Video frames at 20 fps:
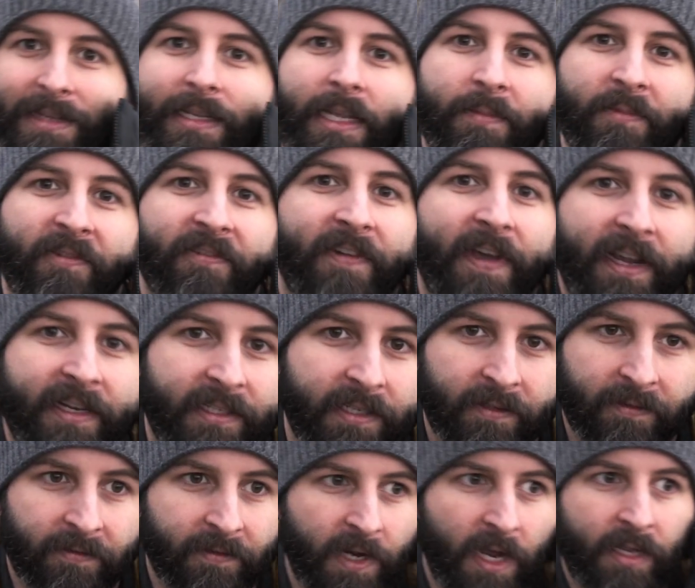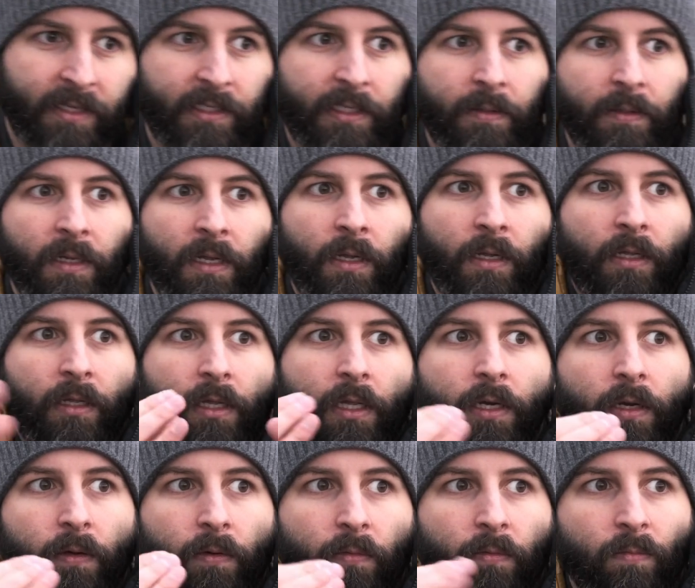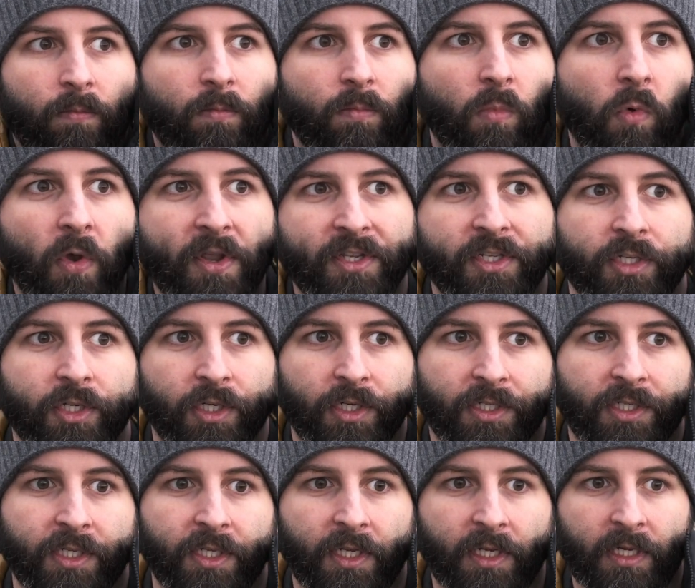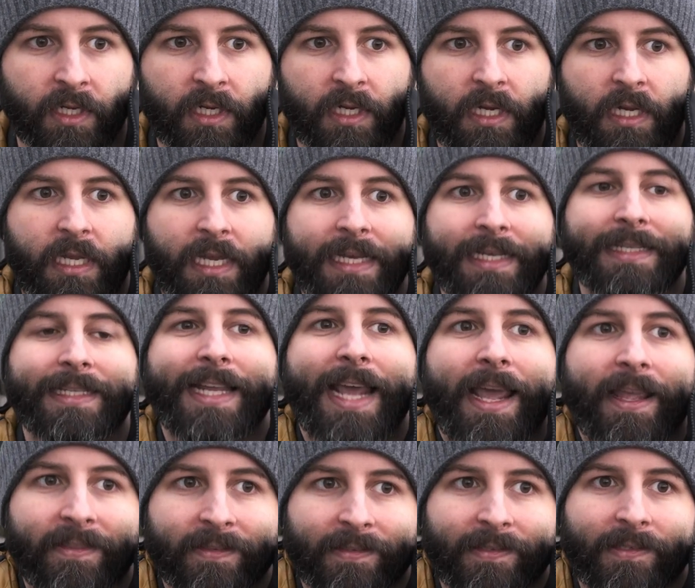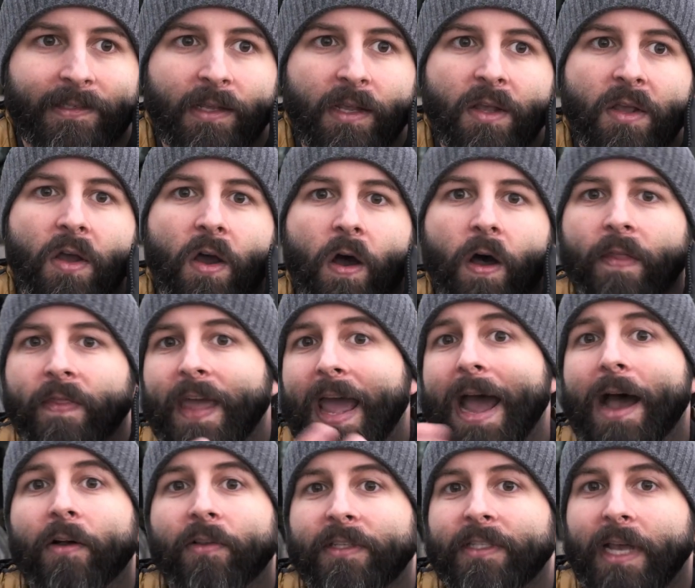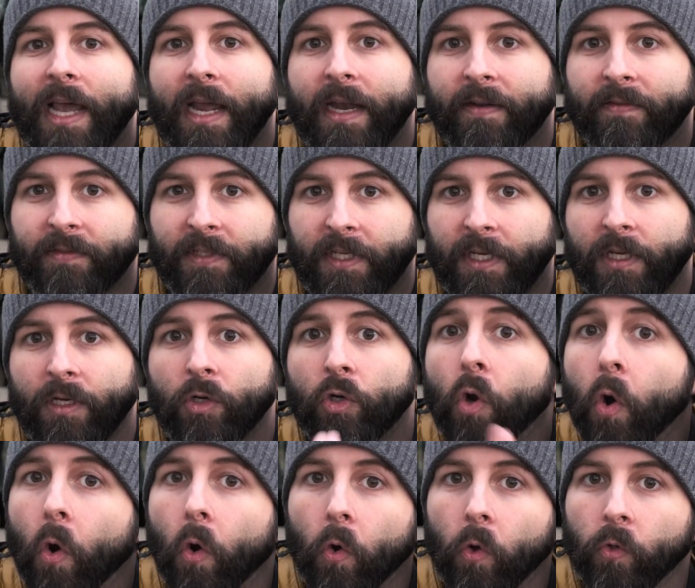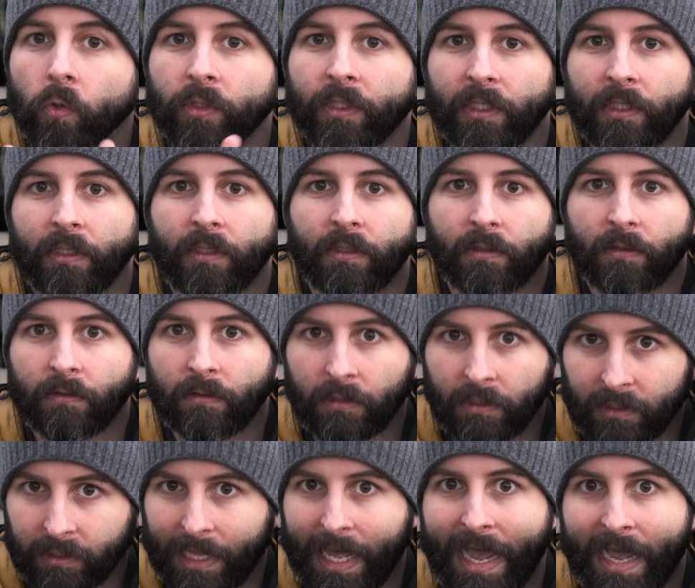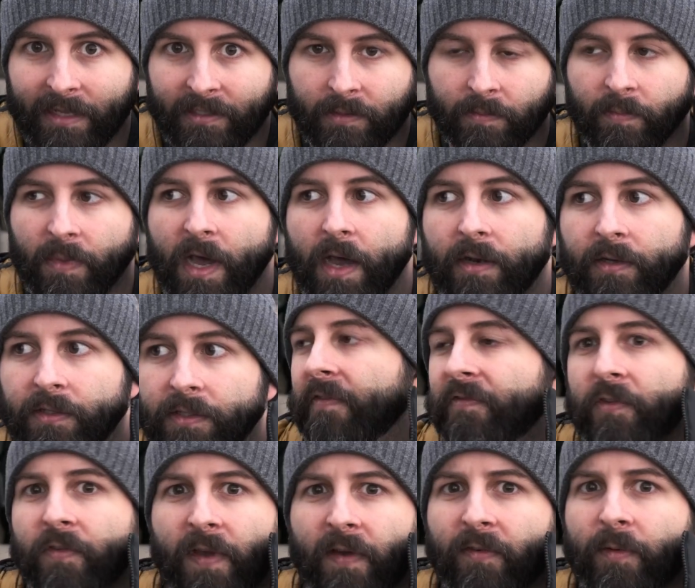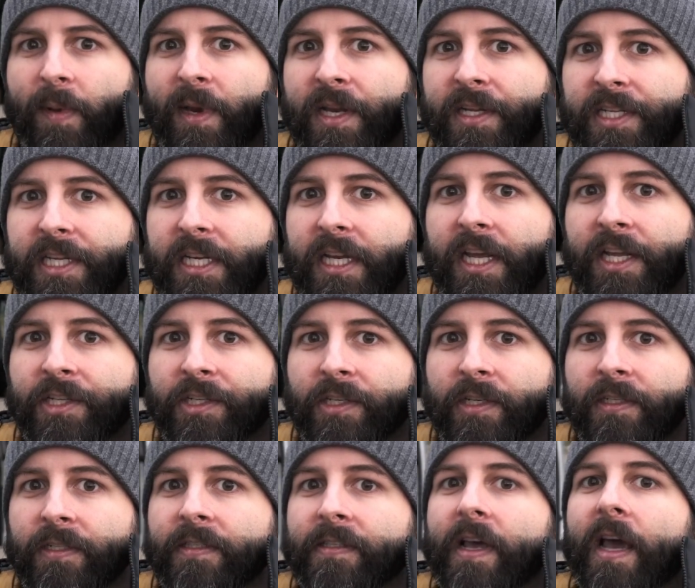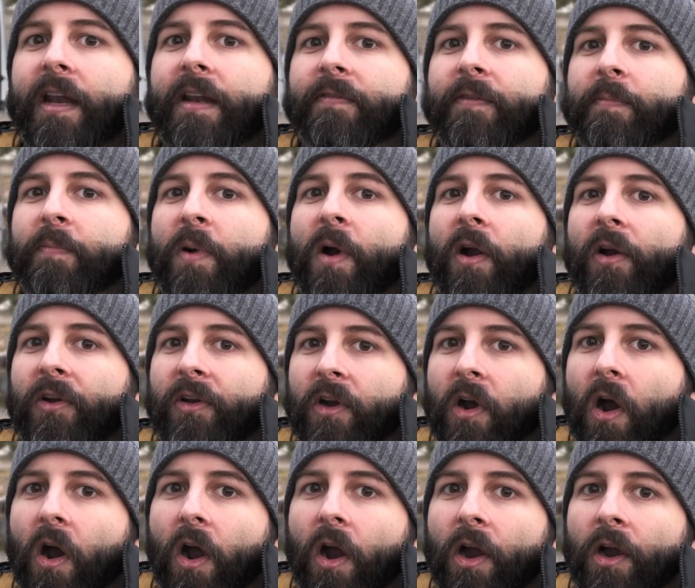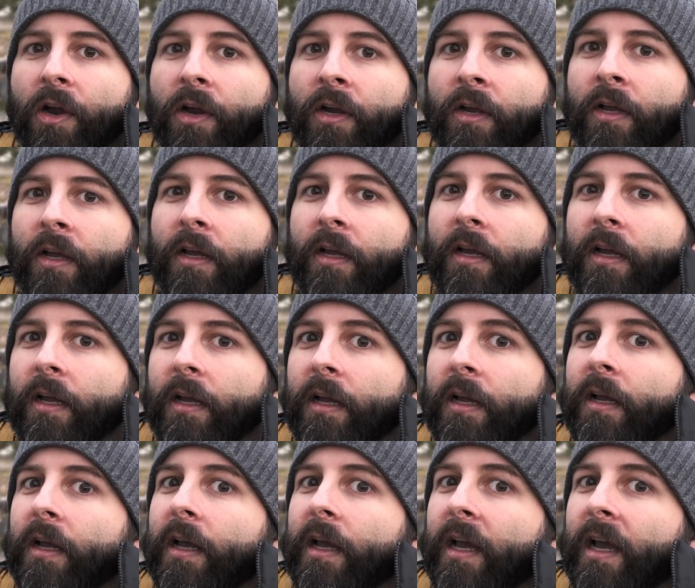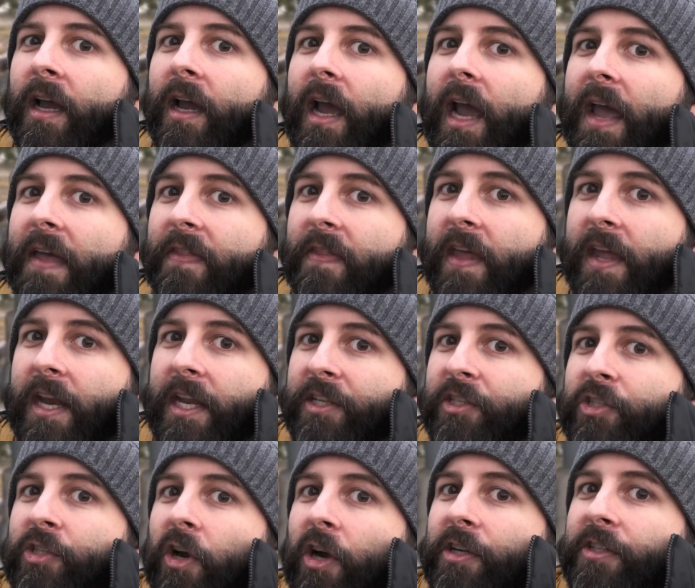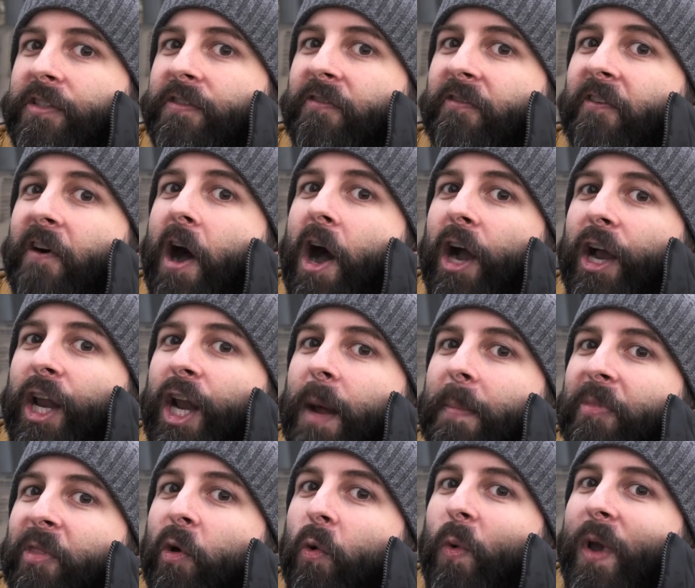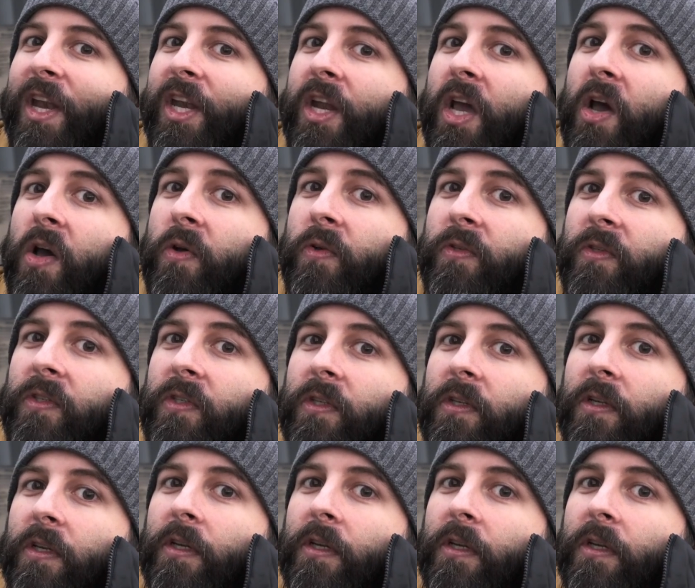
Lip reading: same effect of causing moisture to condense on the outside of a cold glass bottle. If you've ever been a teenager inside of a parked car and then it starts fogging up the windows,